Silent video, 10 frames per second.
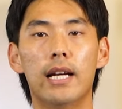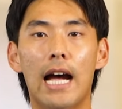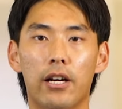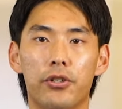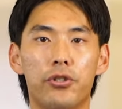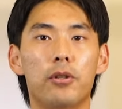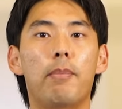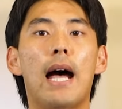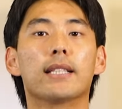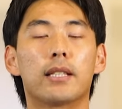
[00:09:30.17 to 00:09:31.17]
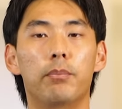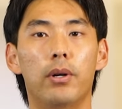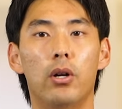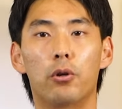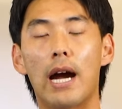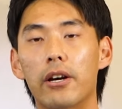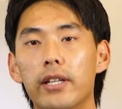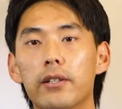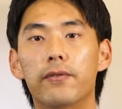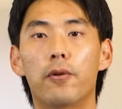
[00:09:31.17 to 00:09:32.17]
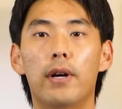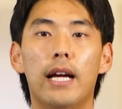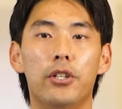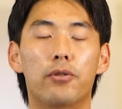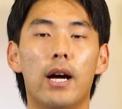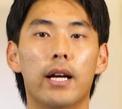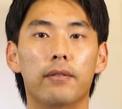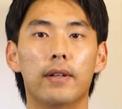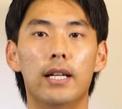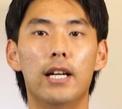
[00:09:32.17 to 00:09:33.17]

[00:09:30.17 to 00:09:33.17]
how to shoot a basketball or how to hit a forehand drive,